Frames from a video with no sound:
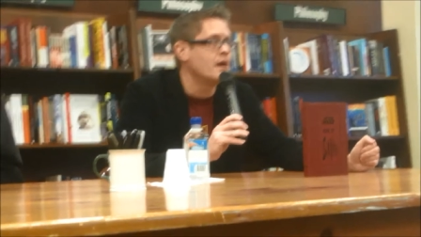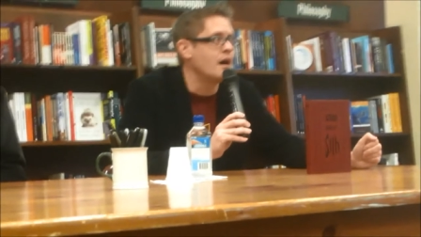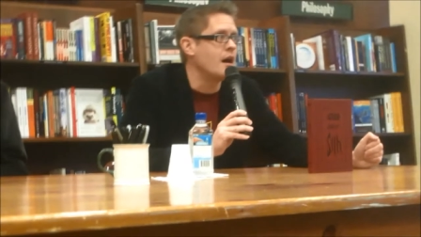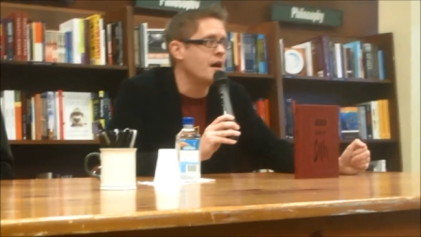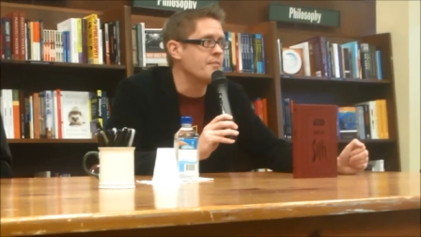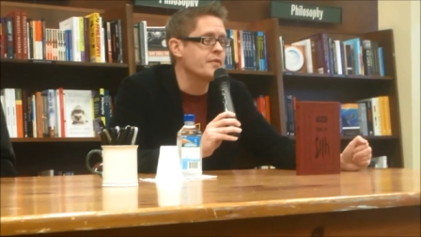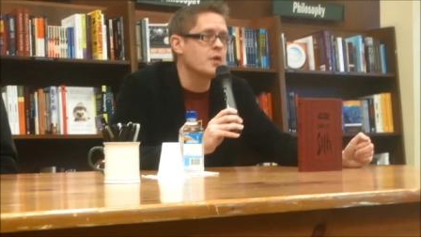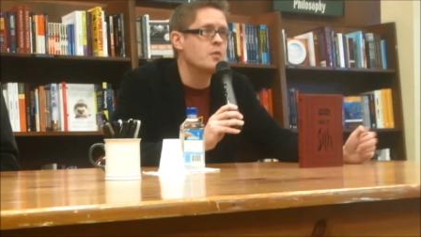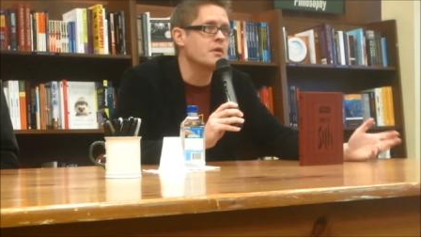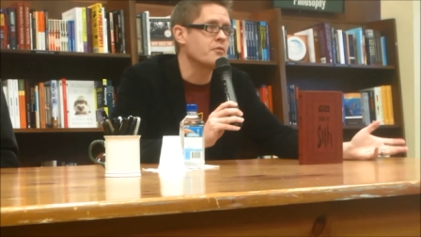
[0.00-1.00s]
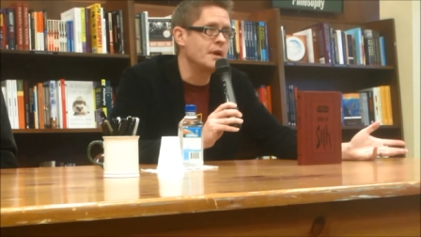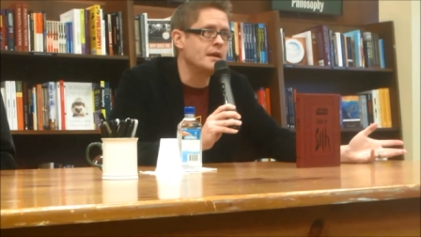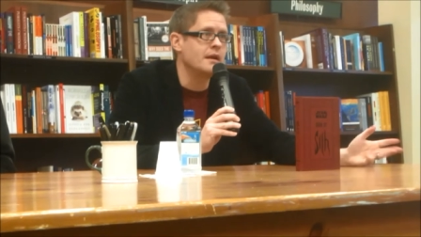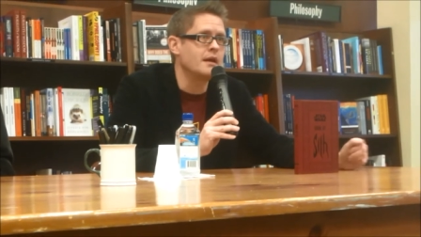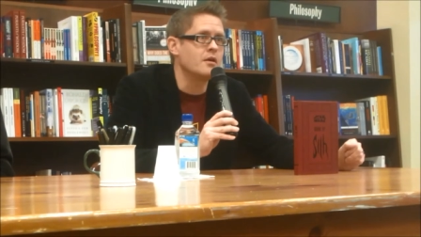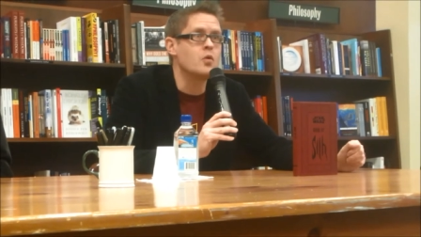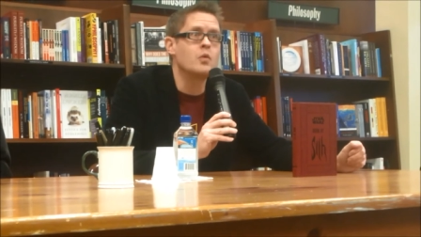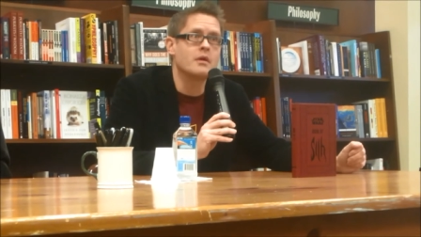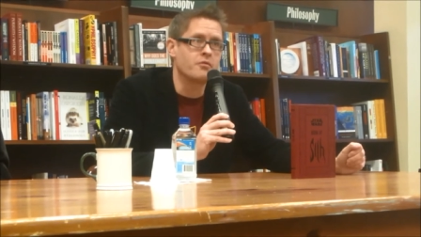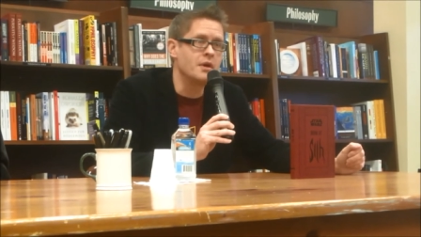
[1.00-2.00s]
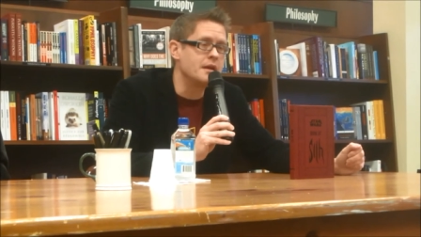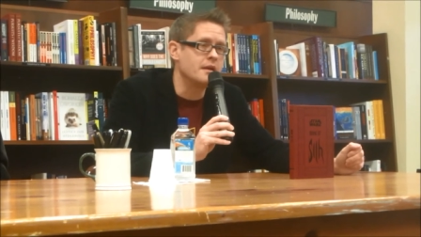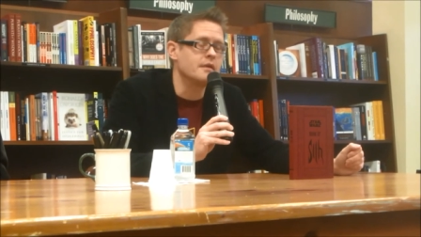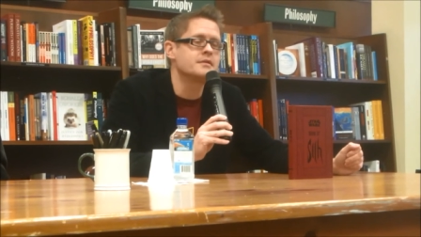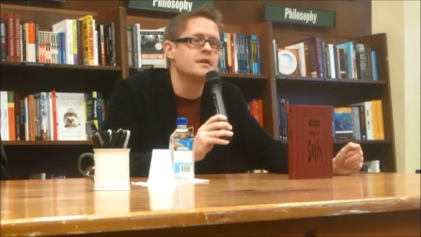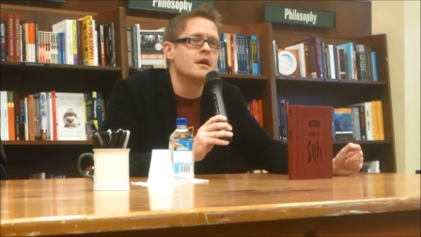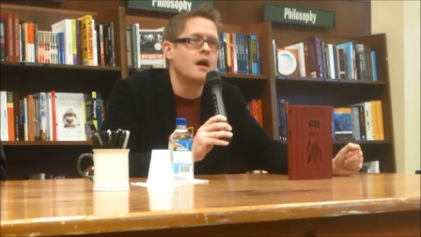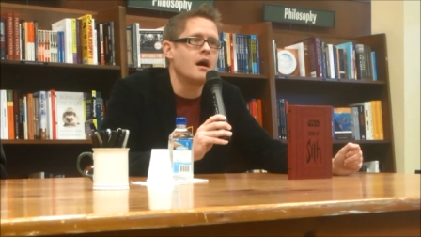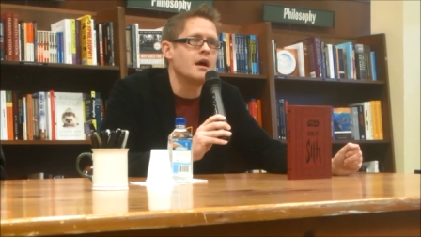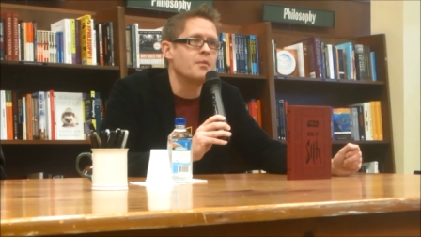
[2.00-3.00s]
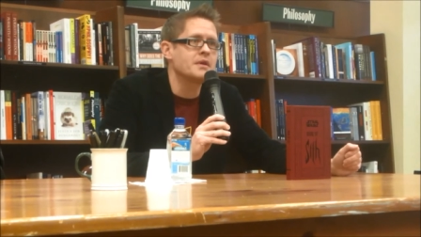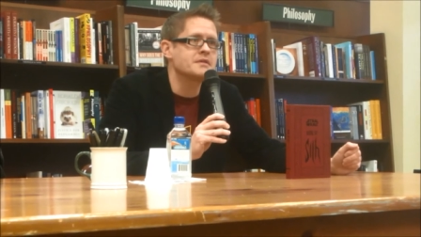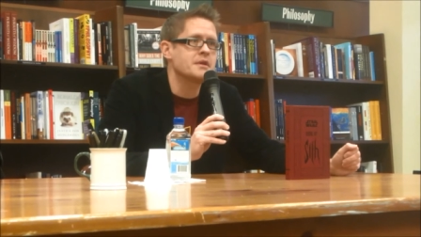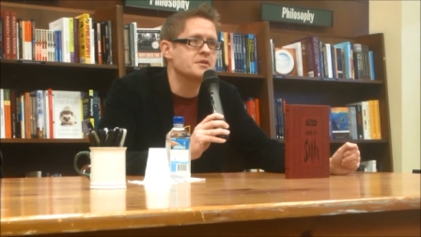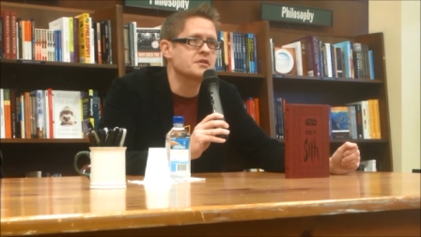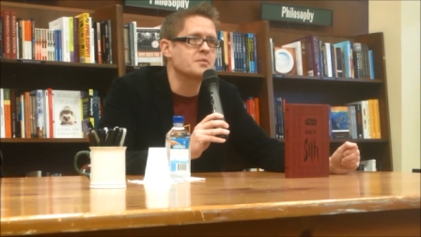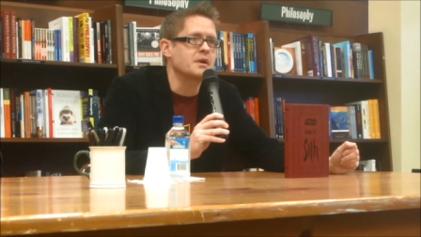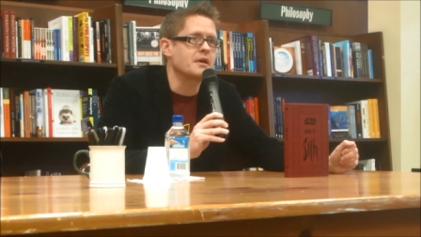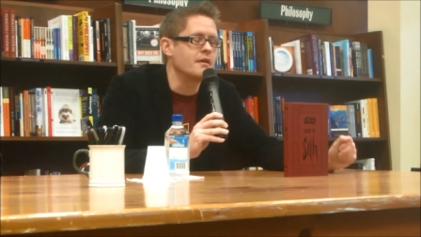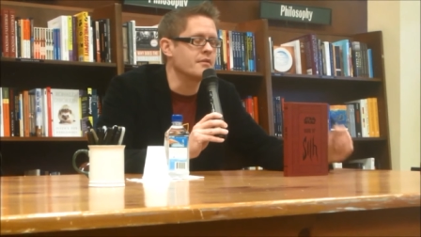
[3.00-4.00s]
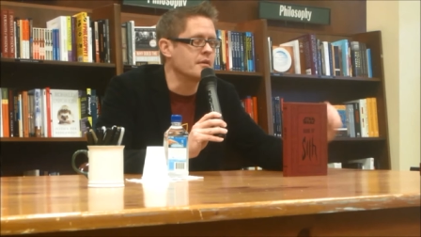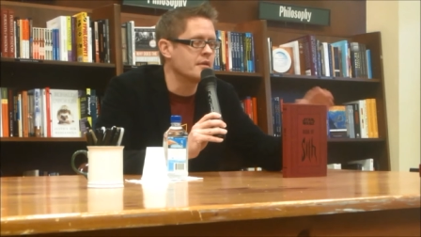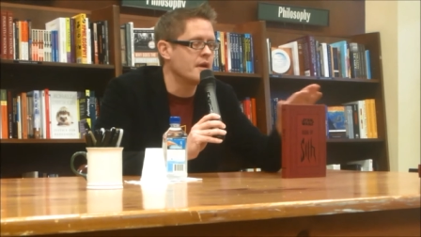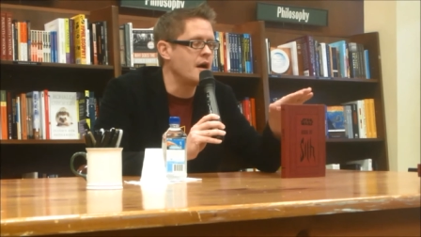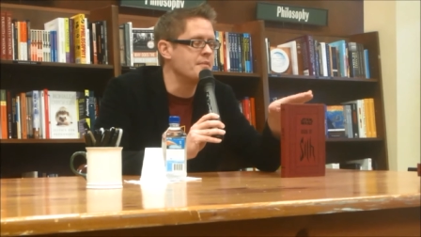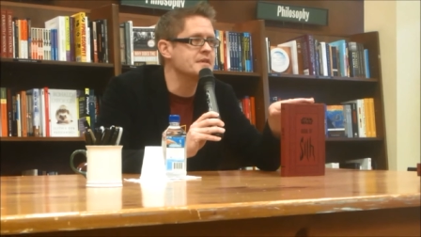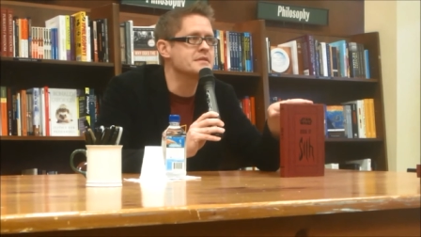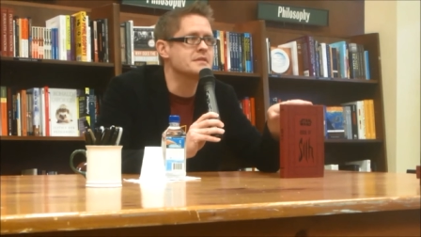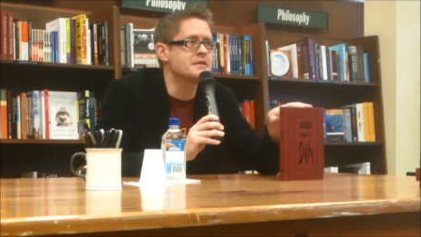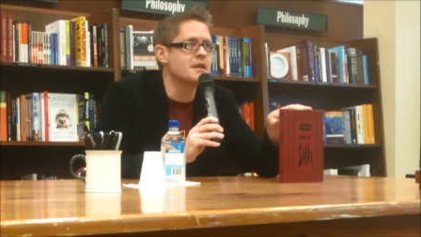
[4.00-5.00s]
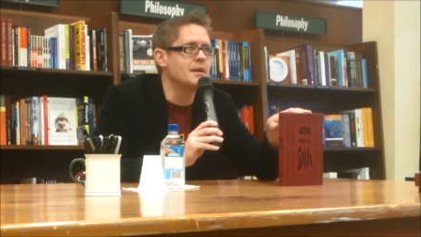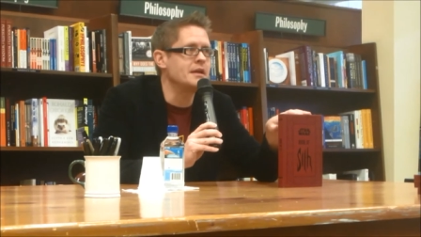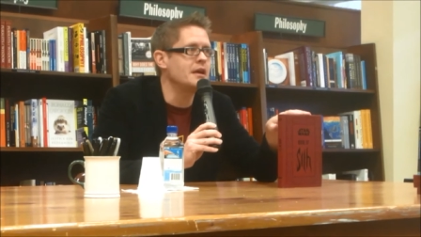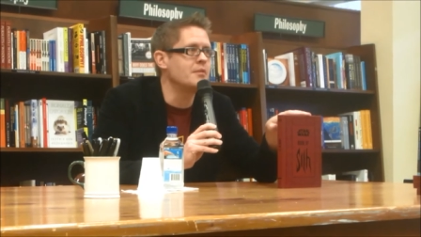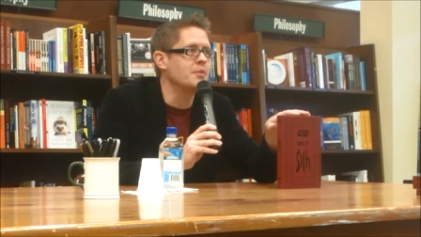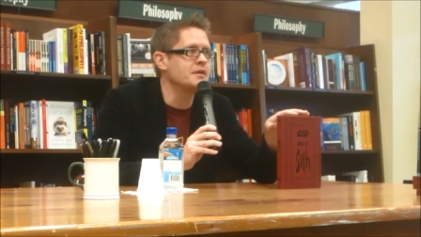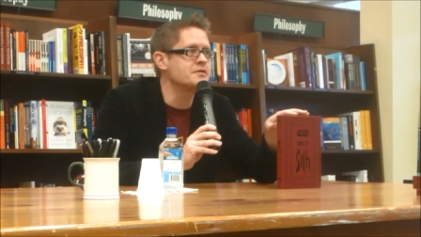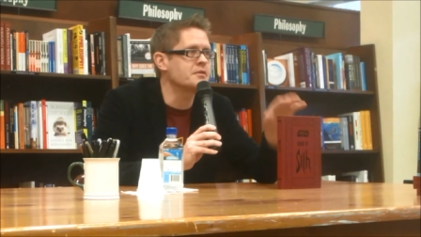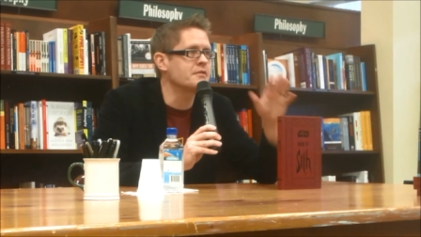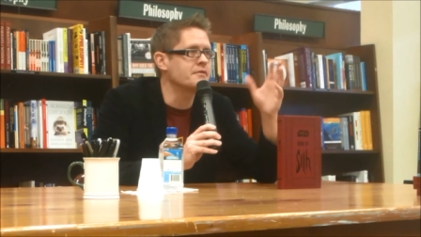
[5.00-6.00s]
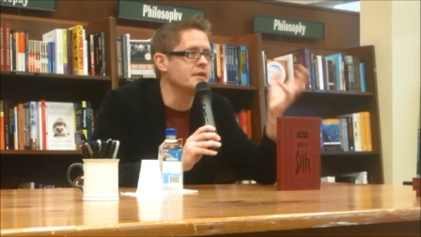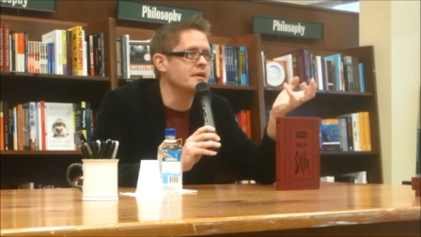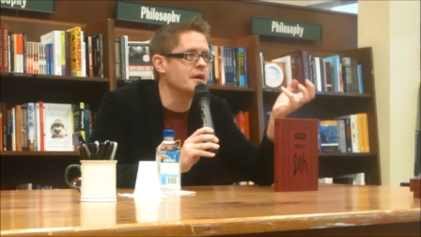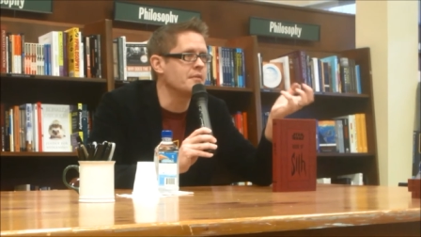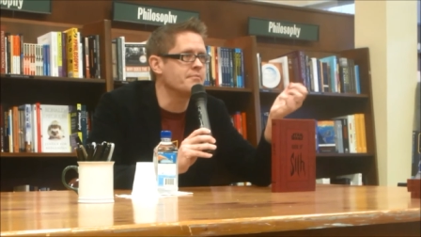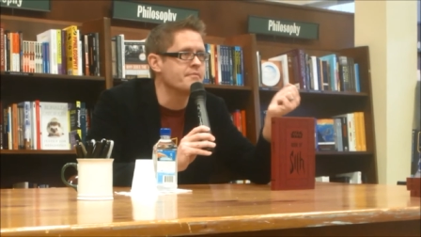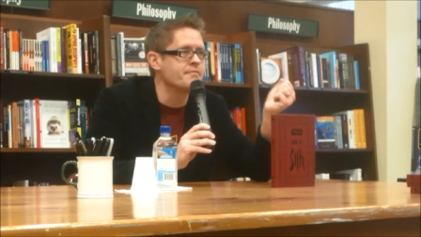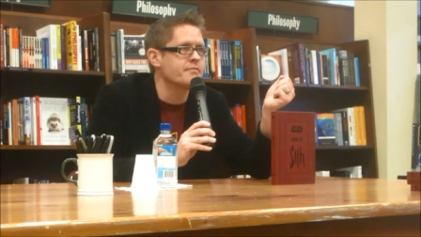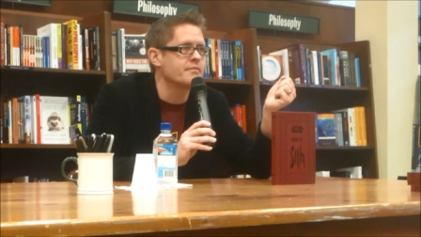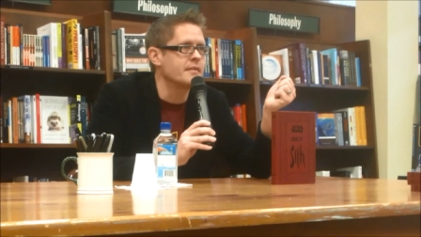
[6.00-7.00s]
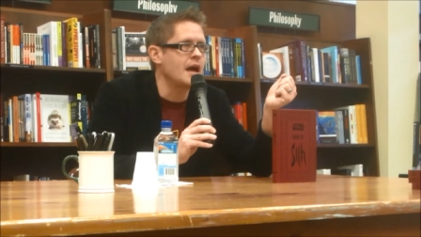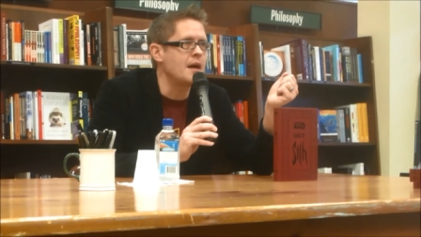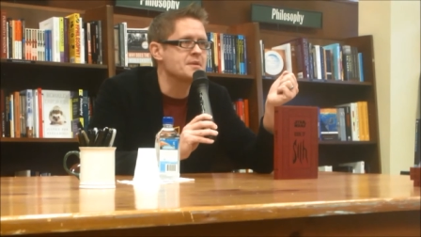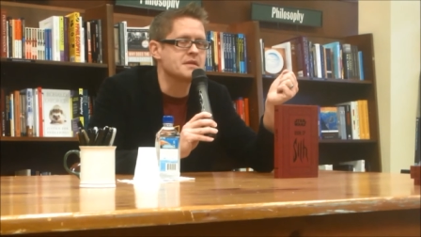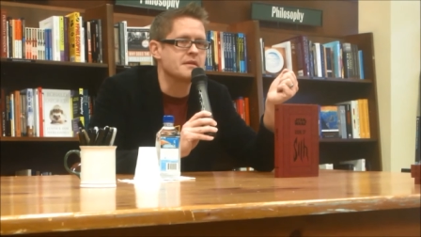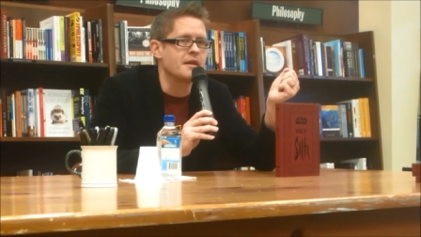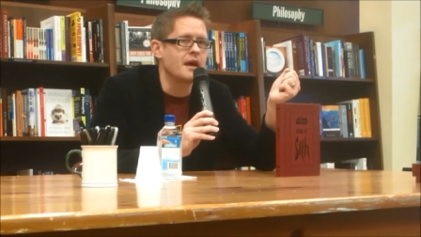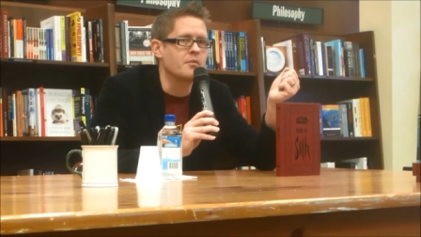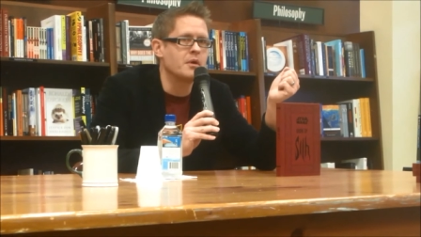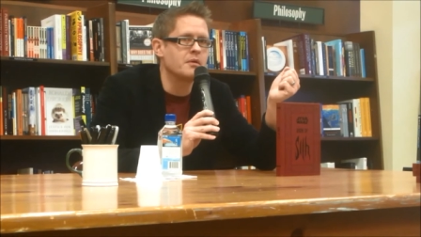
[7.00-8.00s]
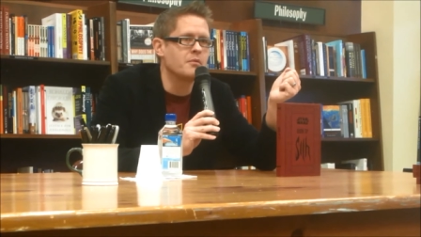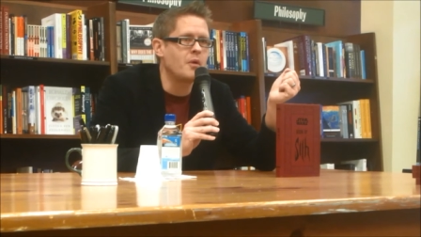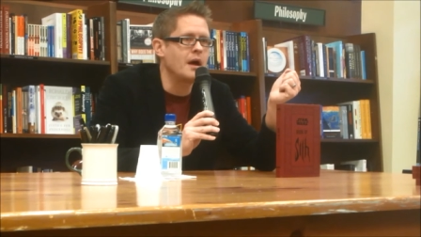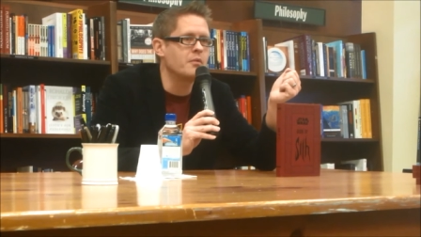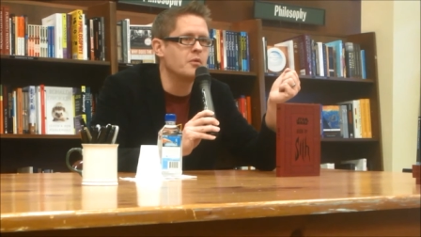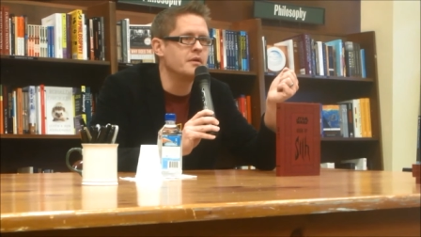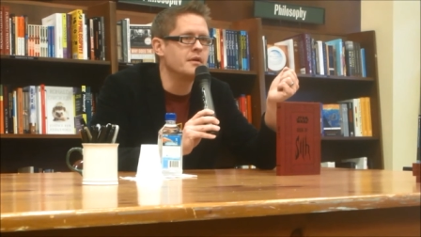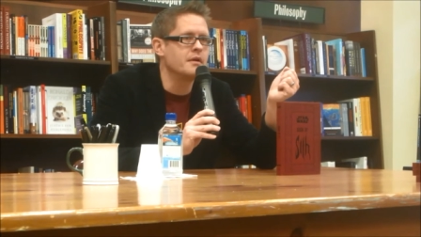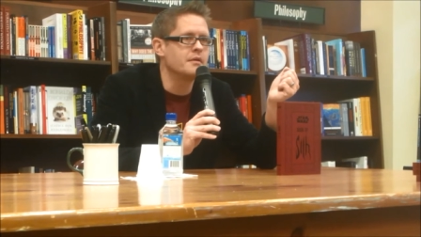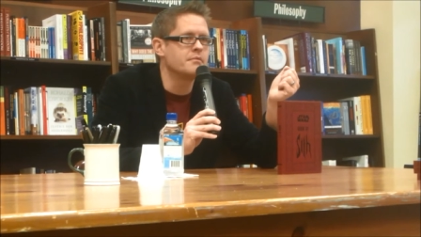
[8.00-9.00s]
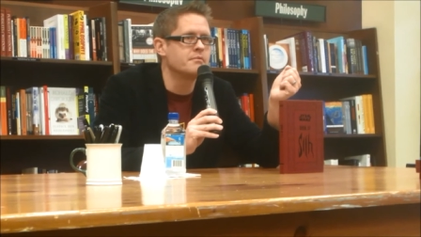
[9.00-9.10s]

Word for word: Um, who would have written in it? Who would have written it? uh, and what subjects would it cover? Um, this is the same idea, but sort of the um, the opposite of that. What? Why would the